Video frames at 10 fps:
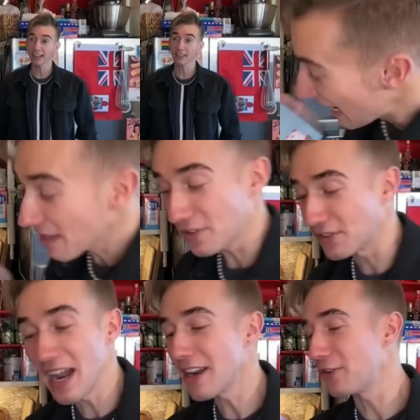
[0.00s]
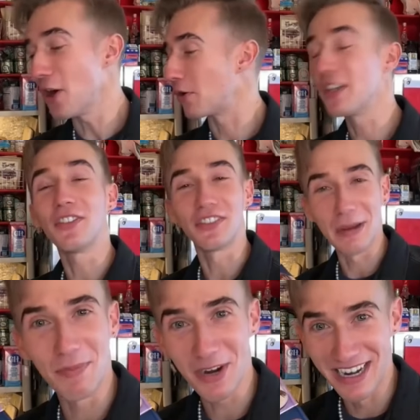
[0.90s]
Yeah, this is not a joke. This is
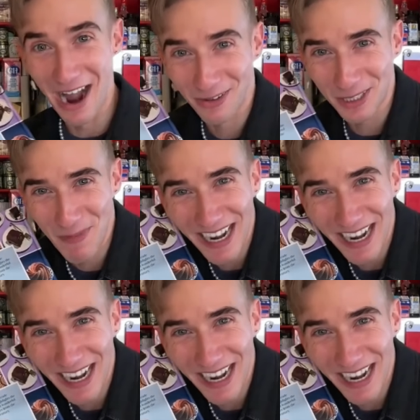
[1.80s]
a book announcement.